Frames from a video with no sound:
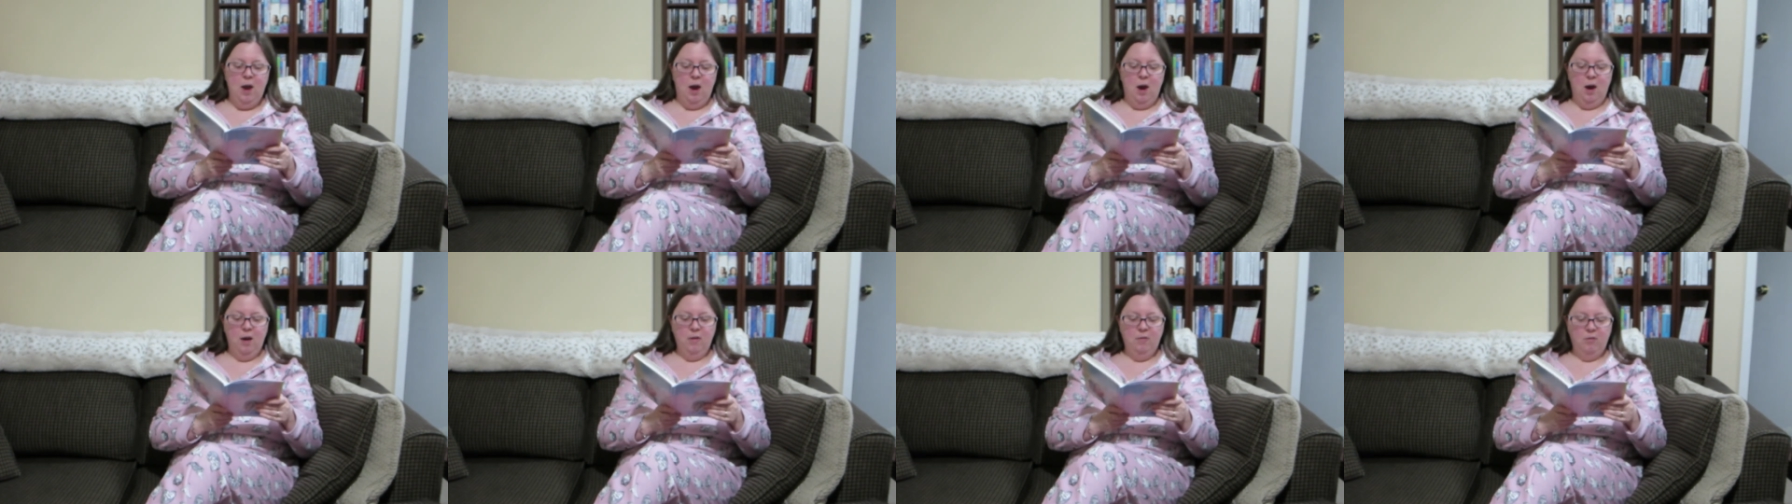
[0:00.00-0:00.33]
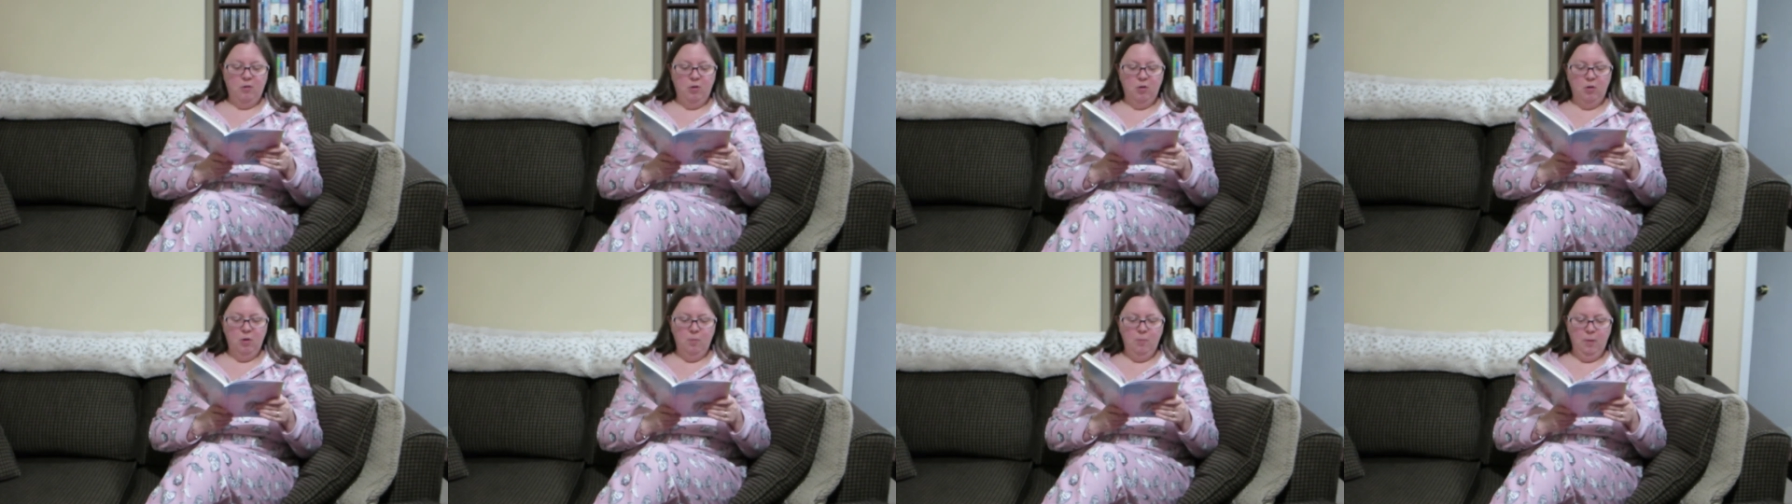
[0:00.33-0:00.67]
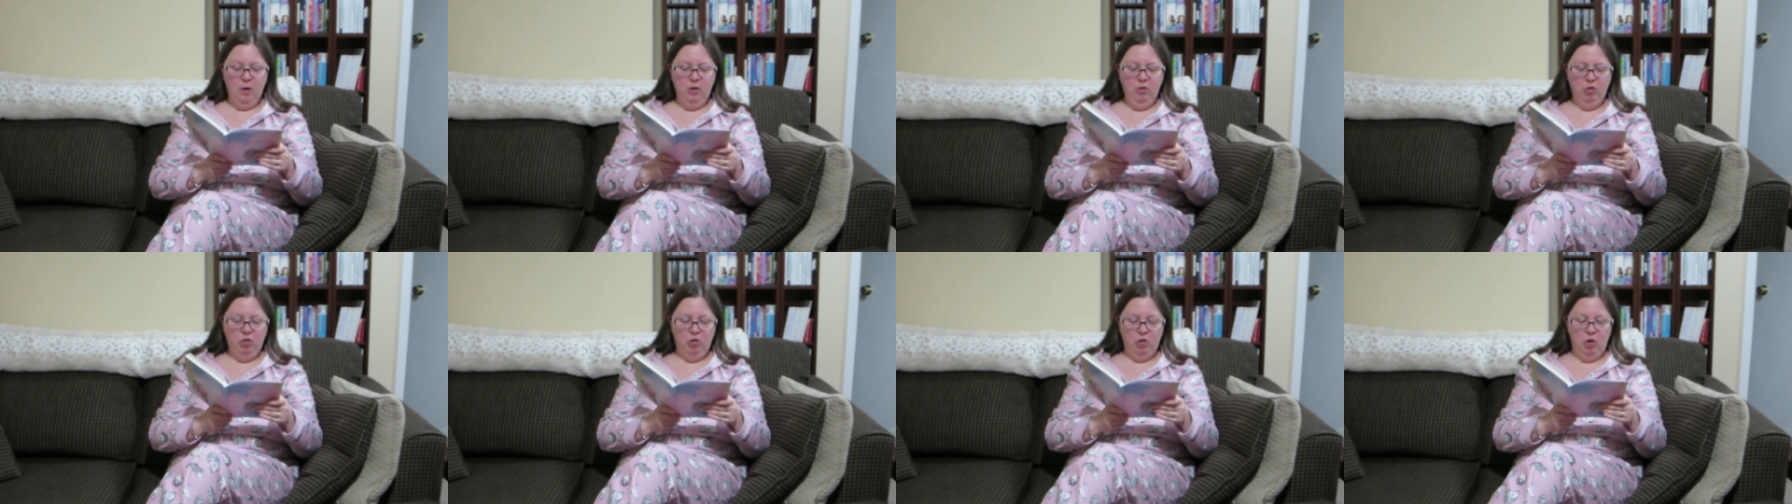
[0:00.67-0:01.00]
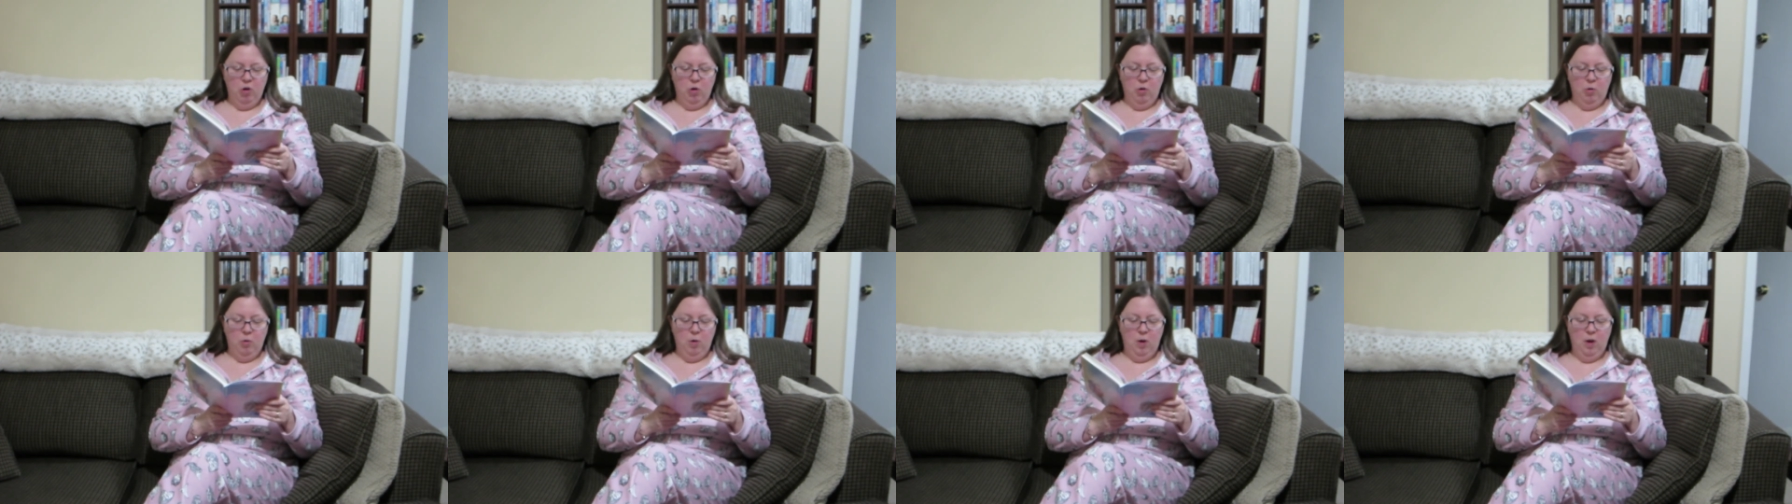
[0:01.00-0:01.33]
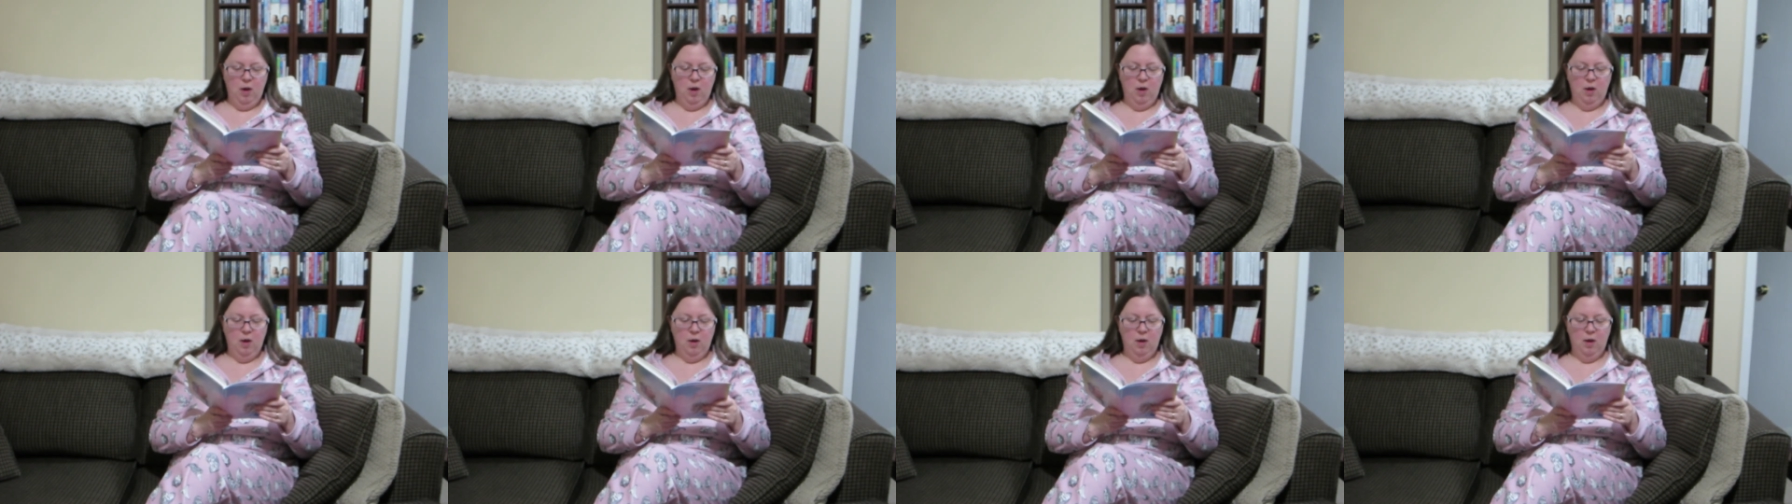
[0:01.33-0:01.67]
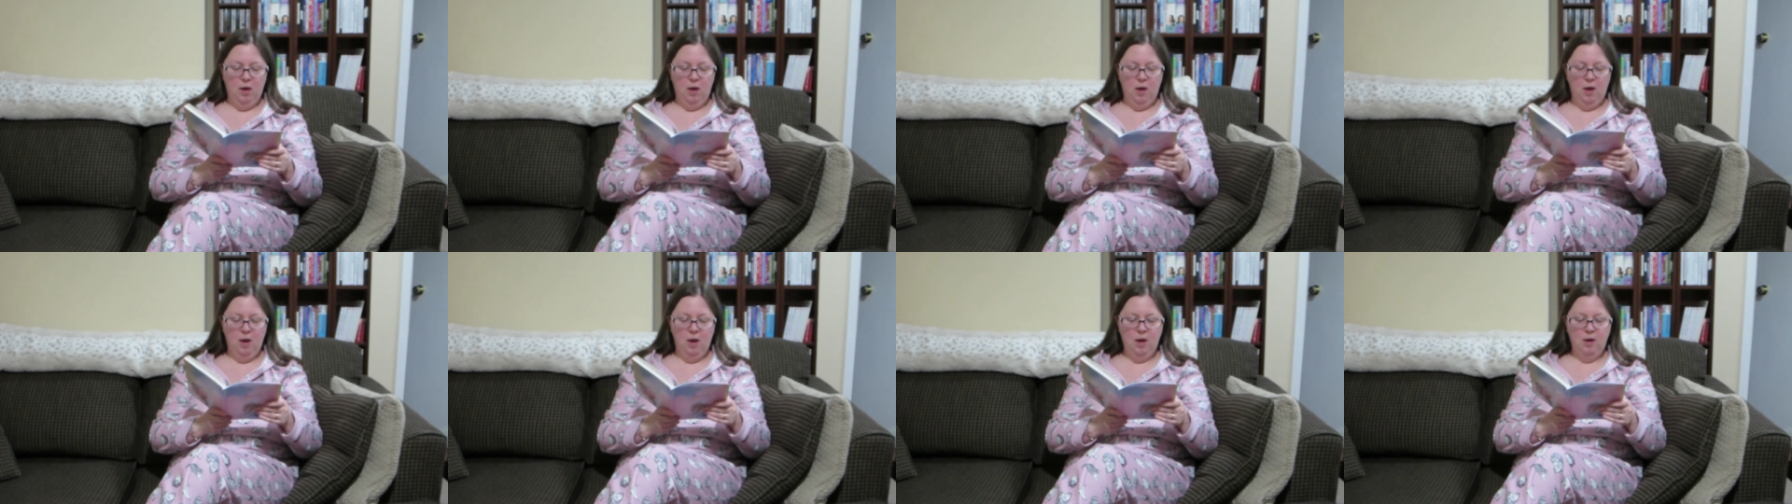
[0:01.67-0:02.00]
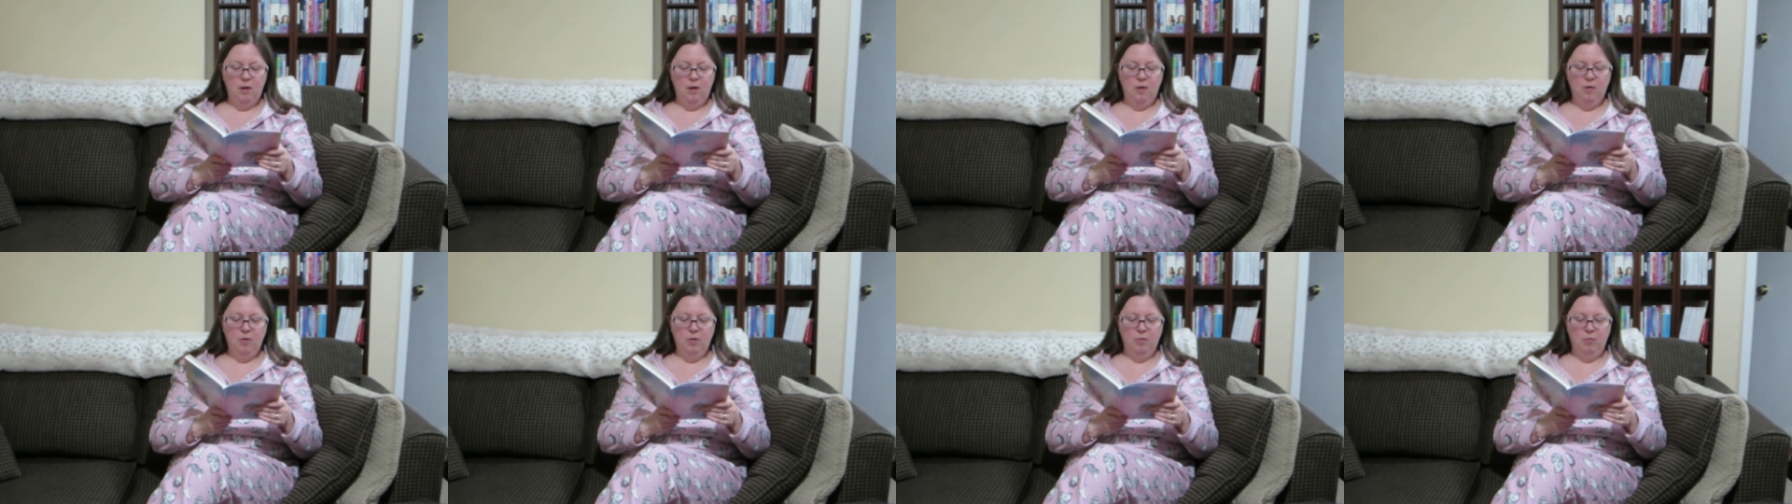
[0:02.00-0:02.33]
I started my show, and in